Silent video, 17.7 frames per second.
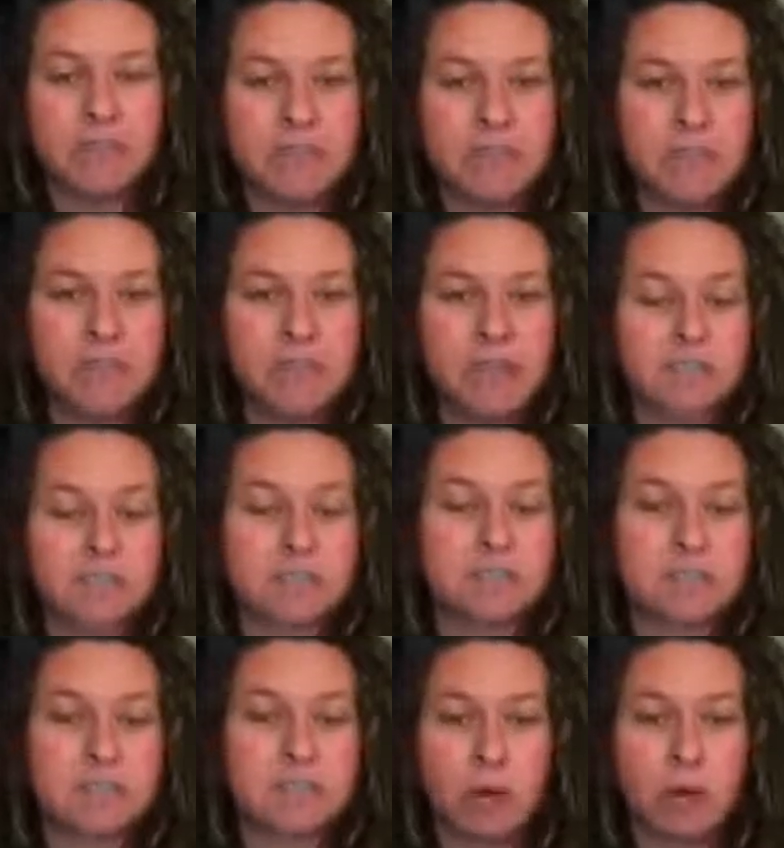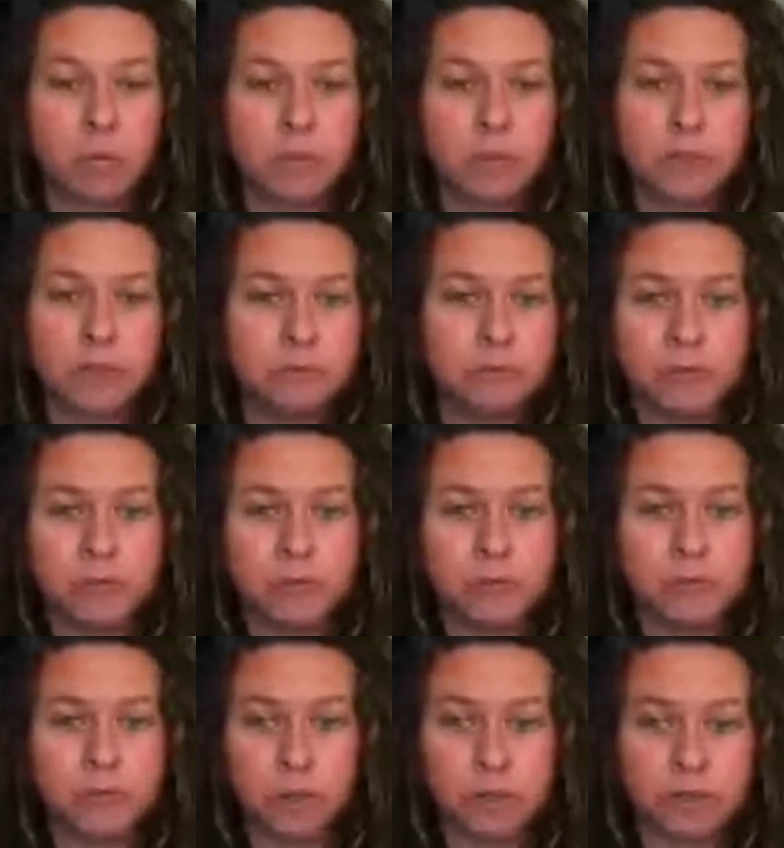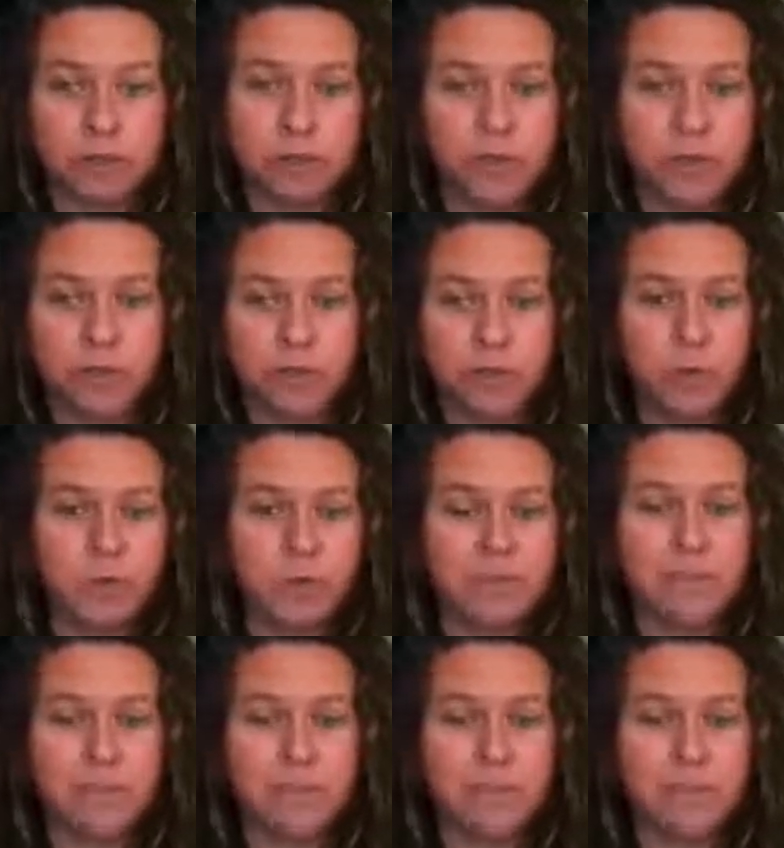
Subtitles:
kiosks now where you just order at those,